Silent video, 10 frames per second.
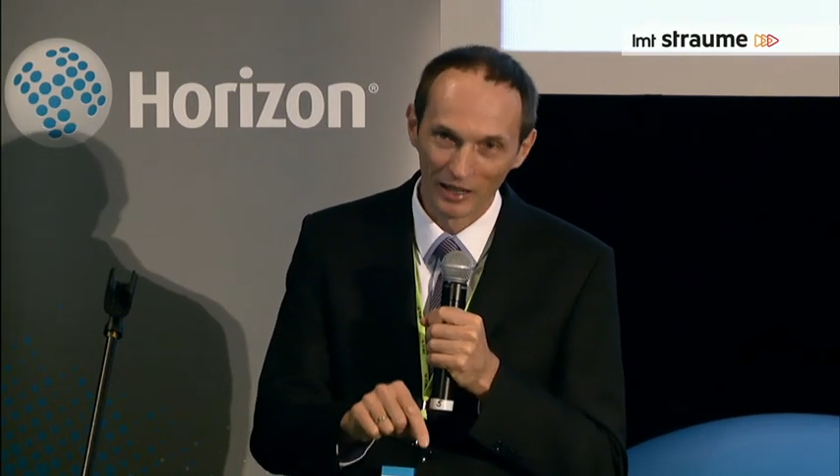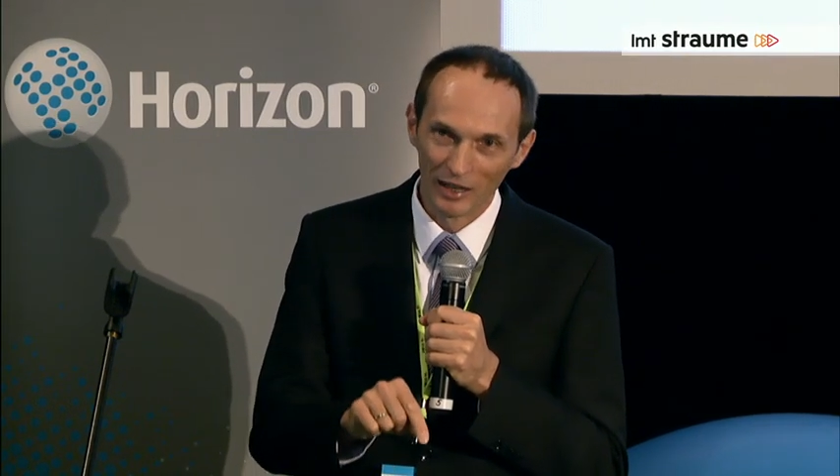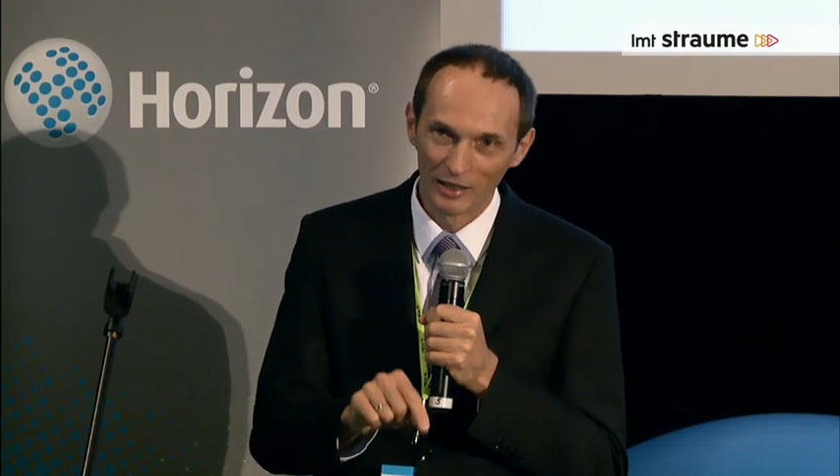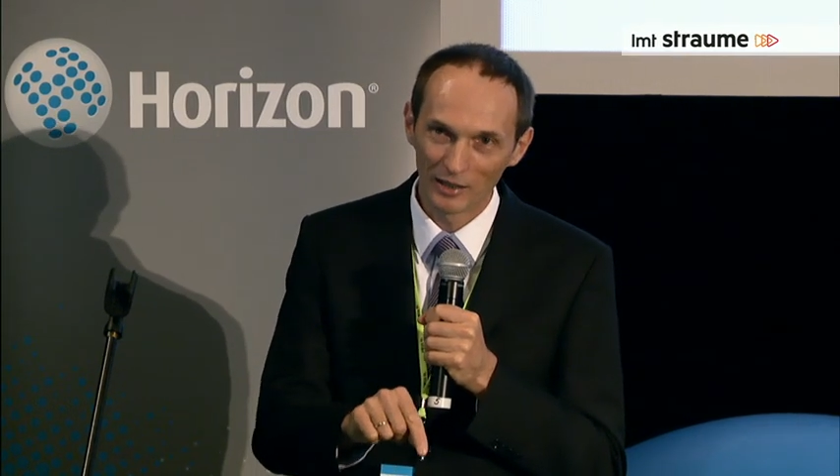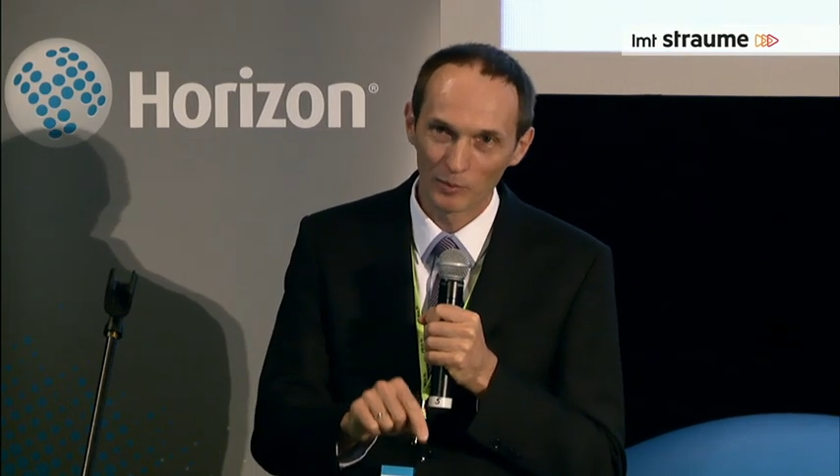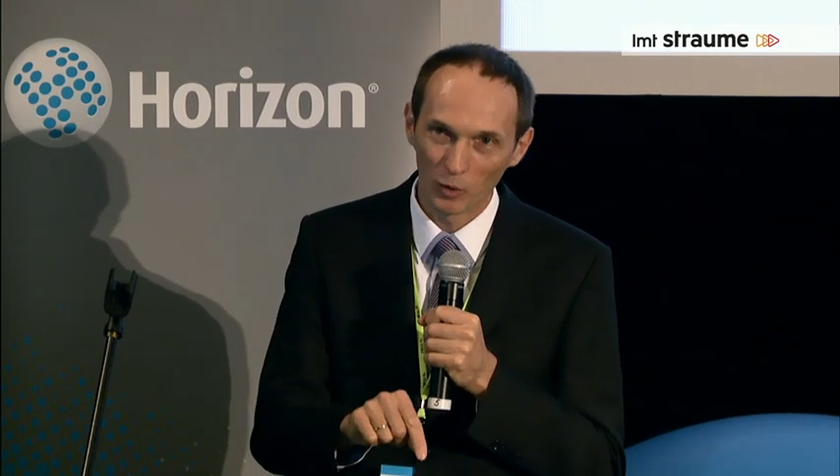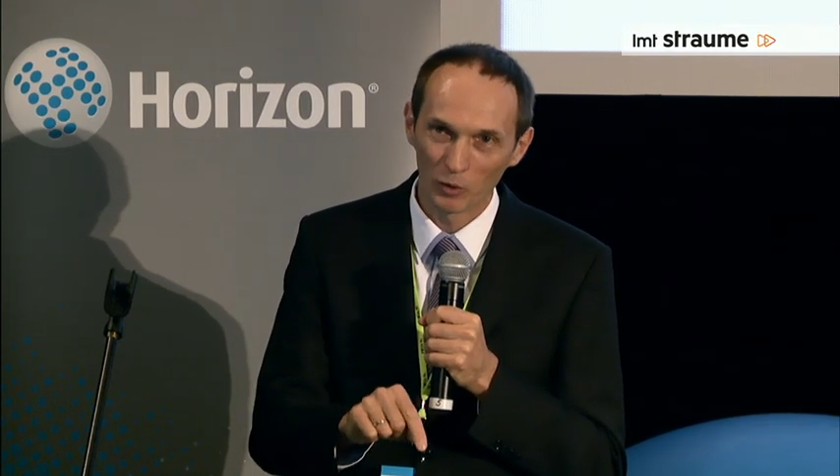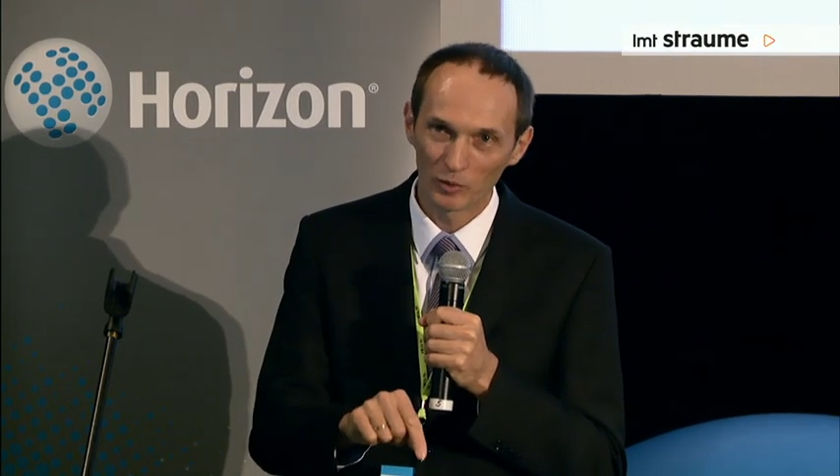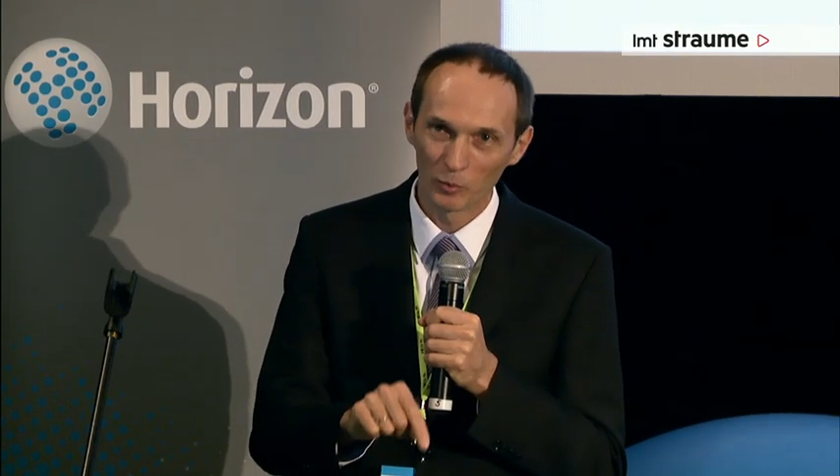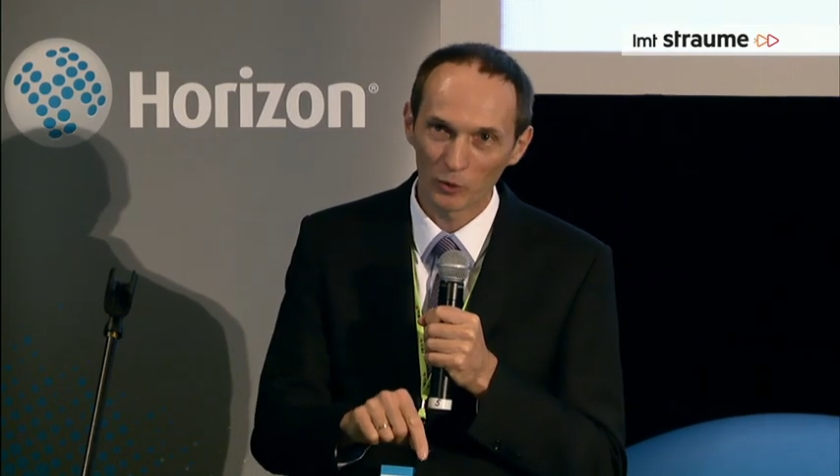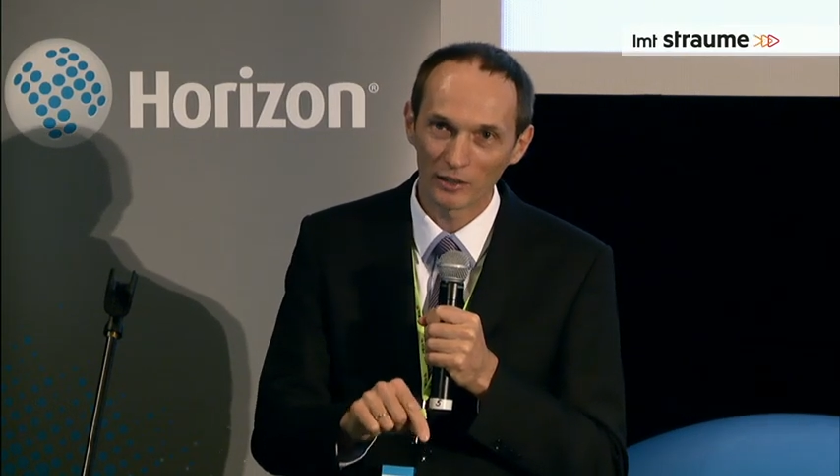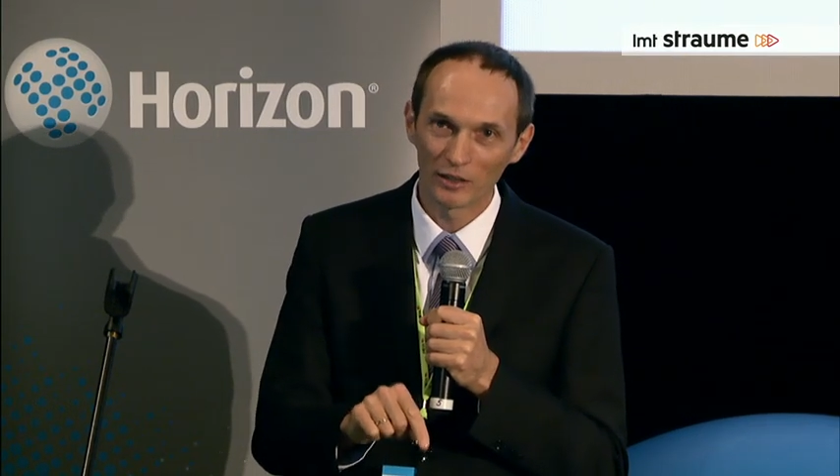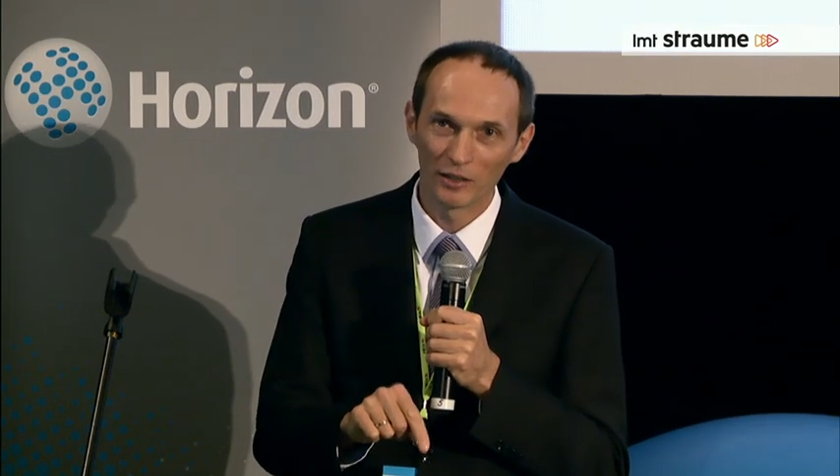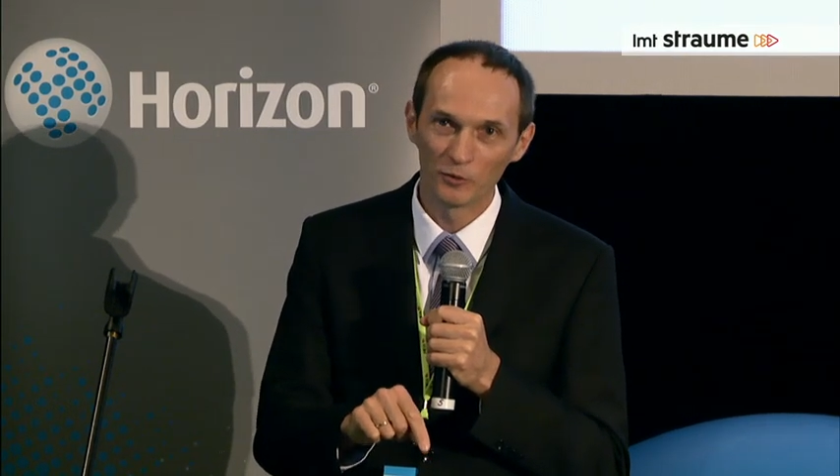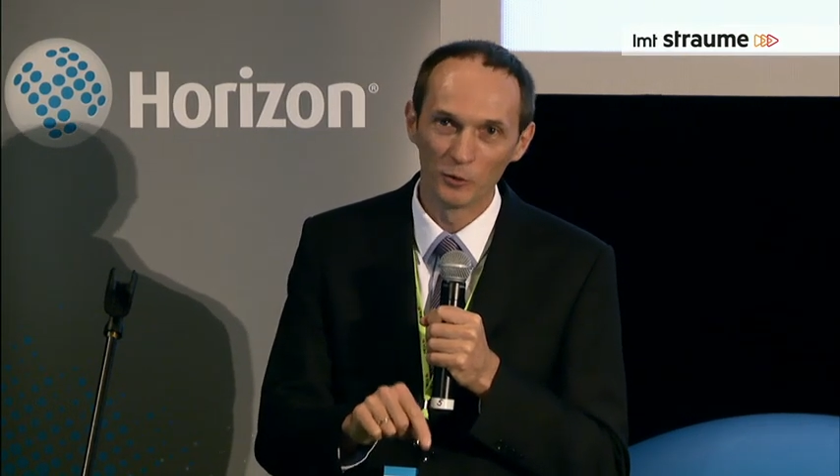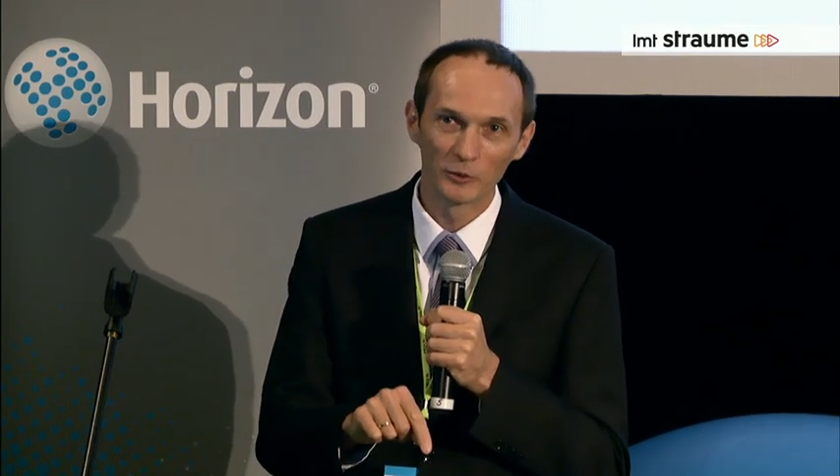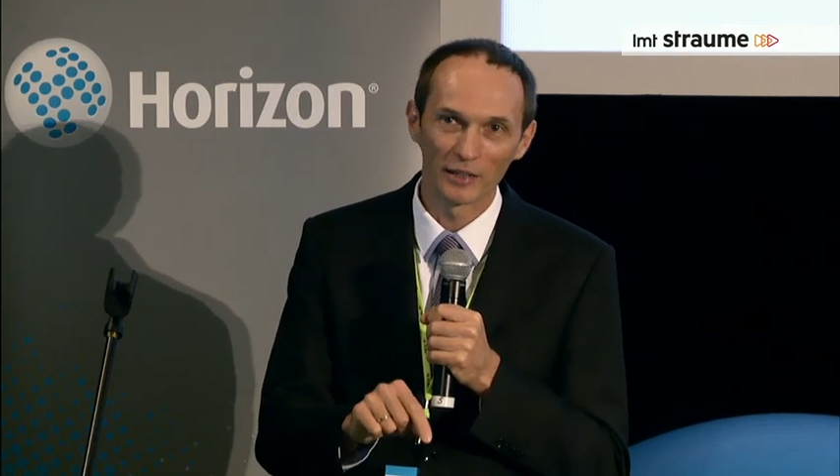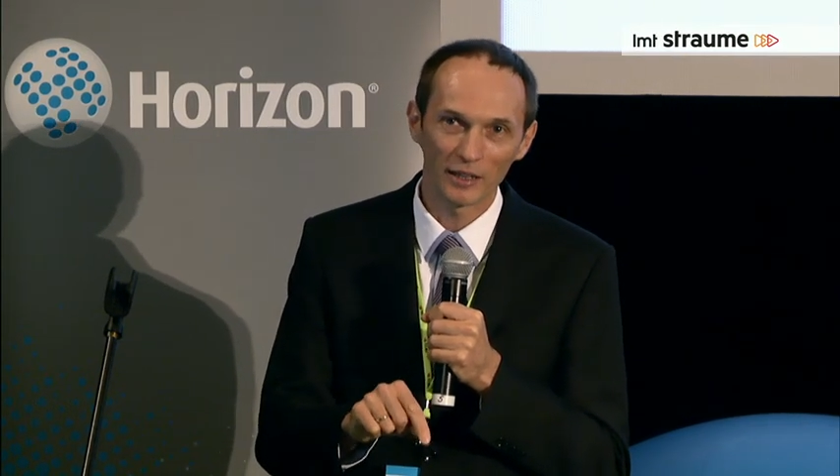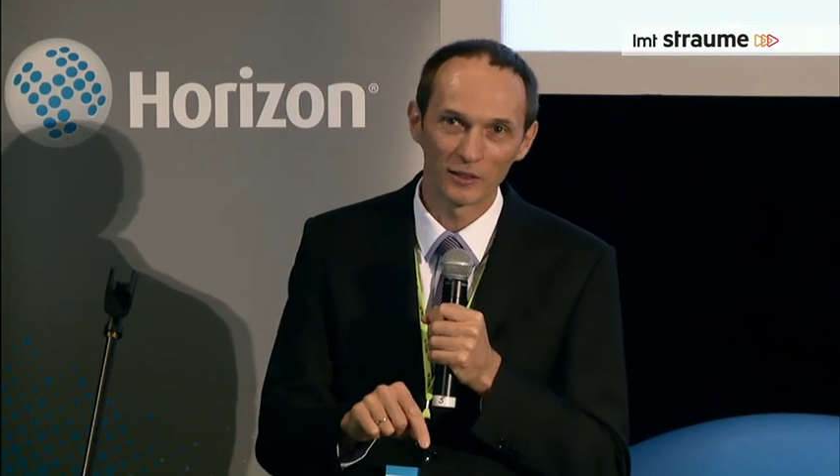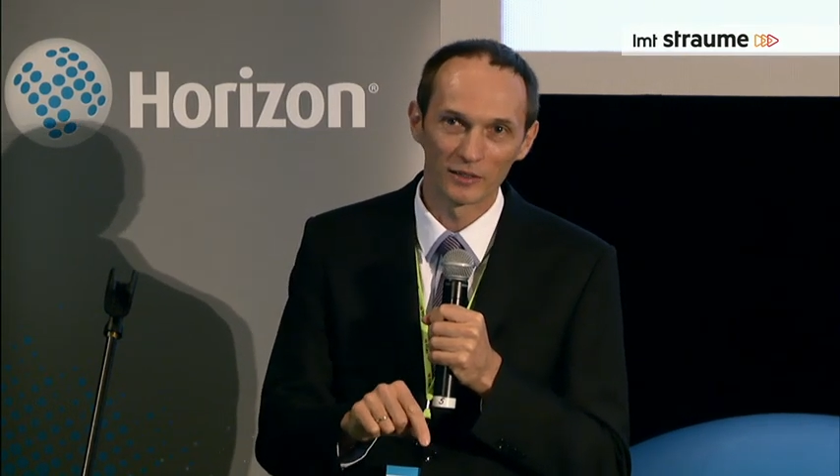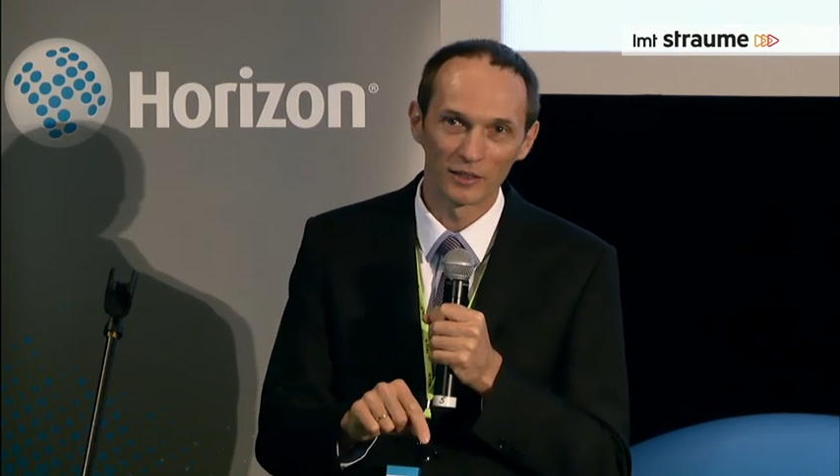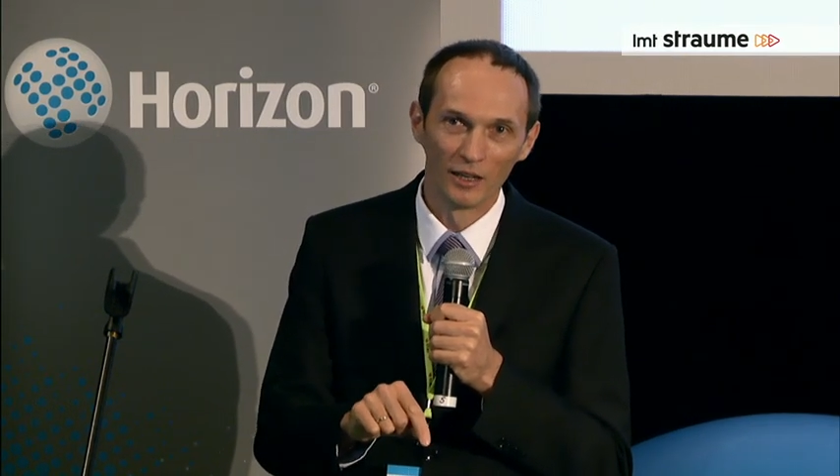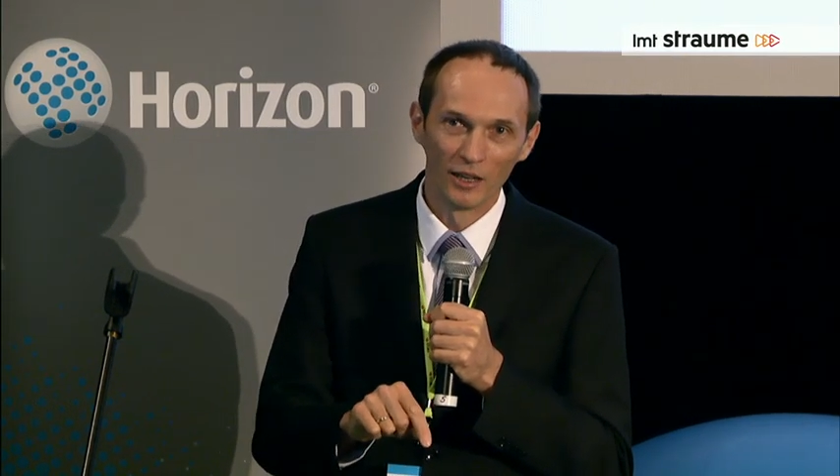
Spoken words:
response more than a few seconds